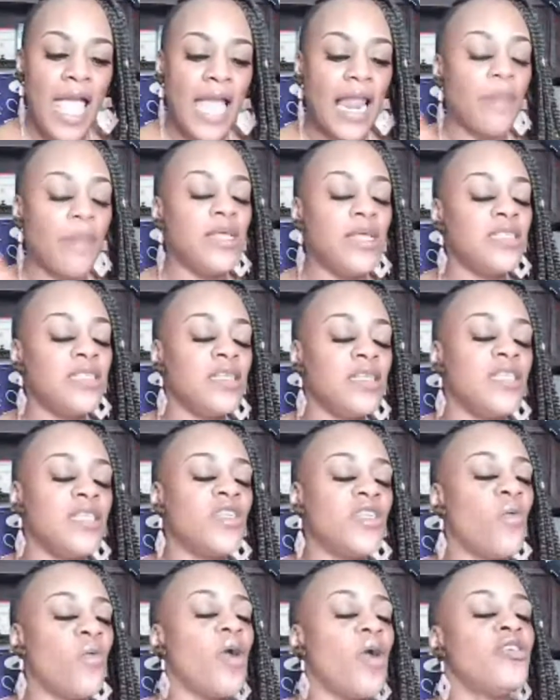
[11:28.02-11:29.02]
and I'm
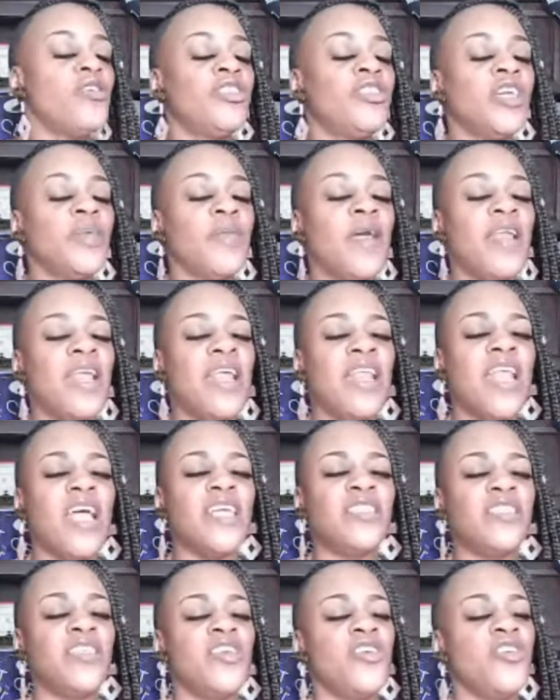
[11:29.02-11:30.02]
listening to worship, and the
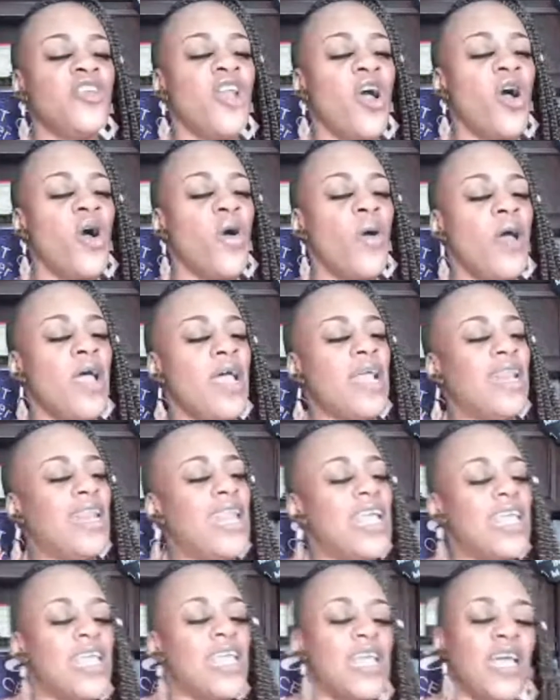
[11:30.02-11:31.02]
next thing you know,
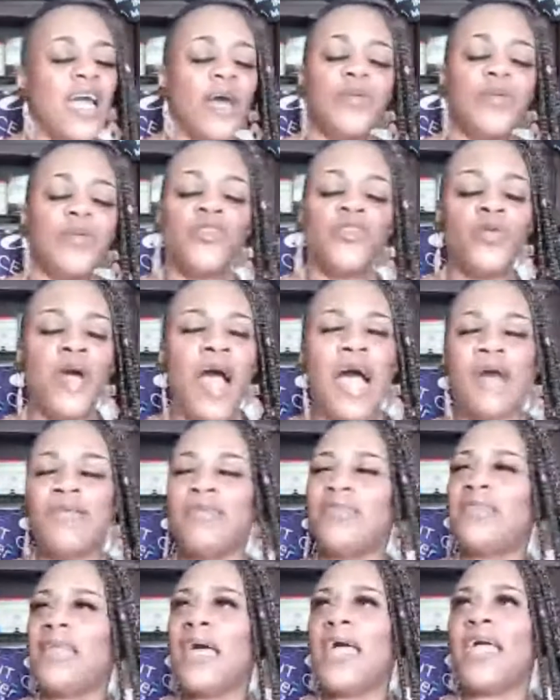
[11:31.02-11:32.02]
Nikki coming through,
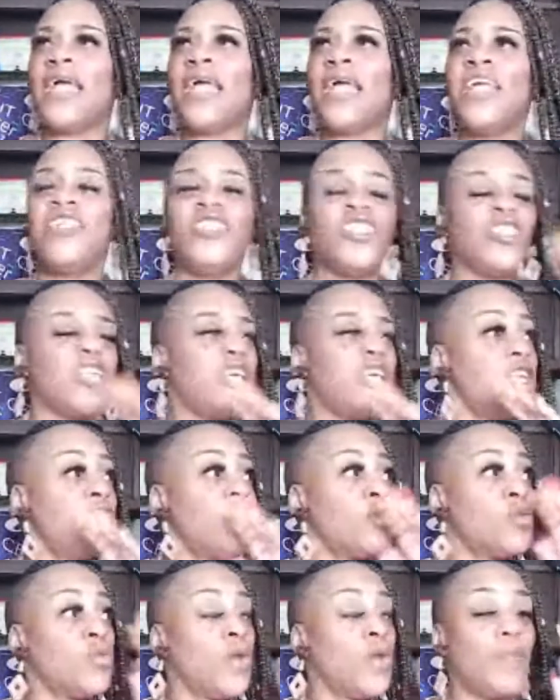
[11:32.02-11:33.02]
I was like, it just
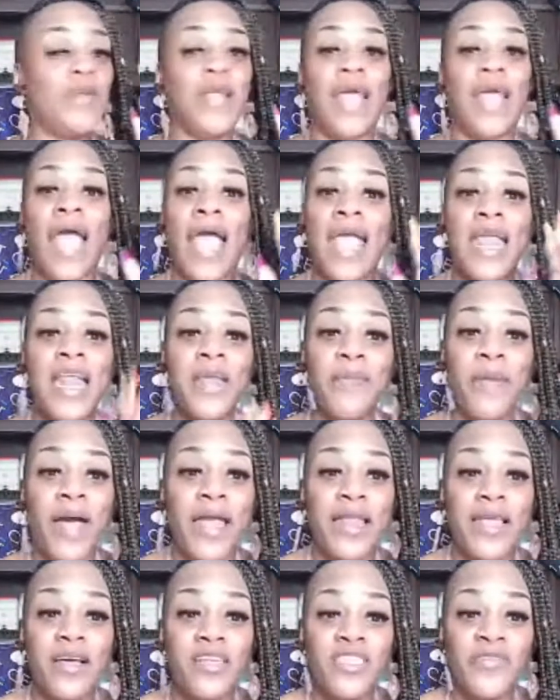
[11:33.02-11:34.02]
interrupted.
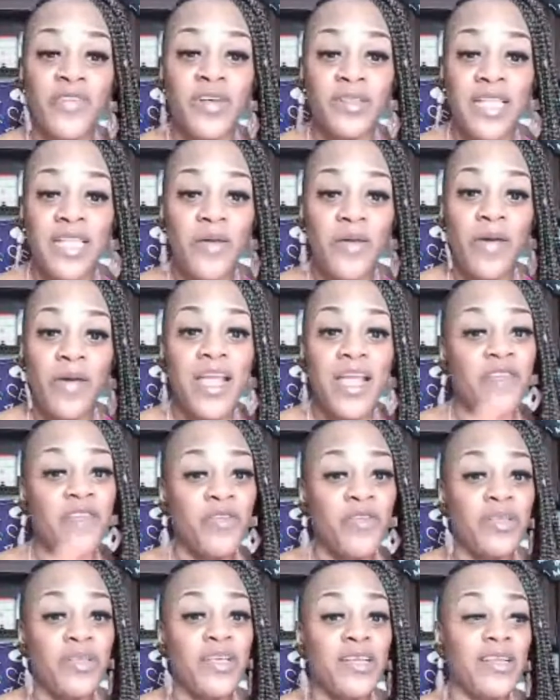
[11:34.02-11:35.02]
Anybody else felt that way? And if
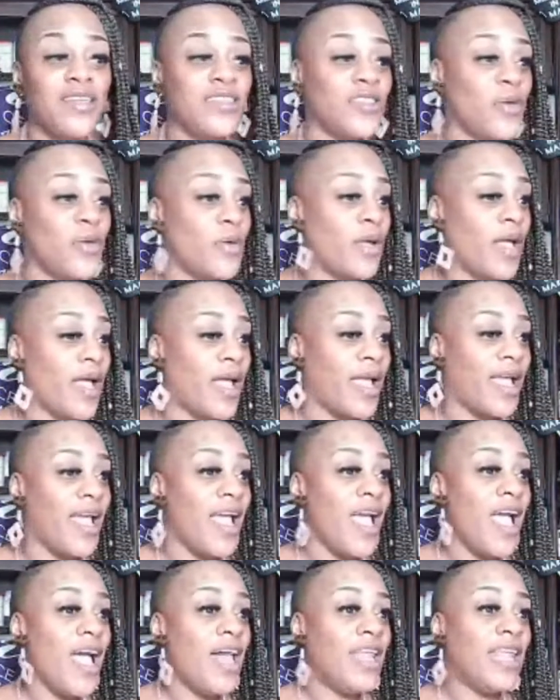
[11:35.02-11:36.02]
you didn't, it's okay.
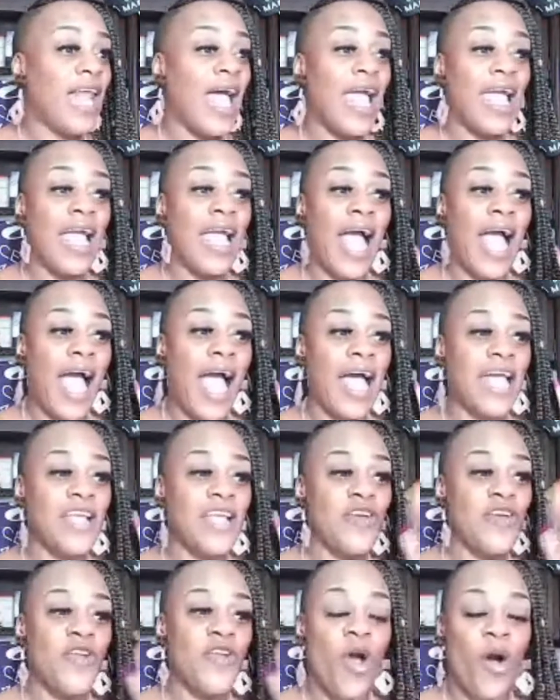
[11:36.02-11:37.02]
Like,
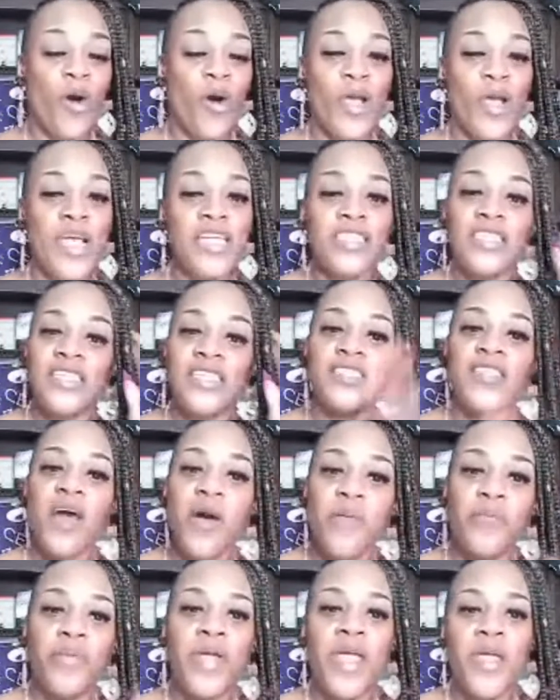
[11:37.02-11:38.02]
it's just some
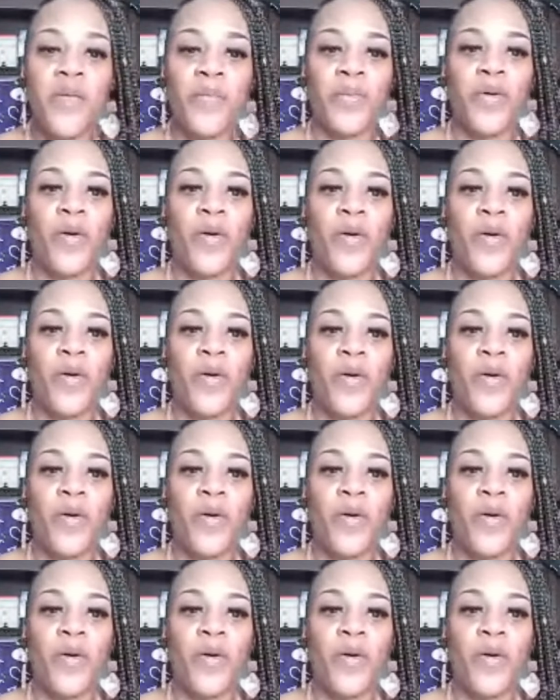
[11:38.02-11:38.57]
people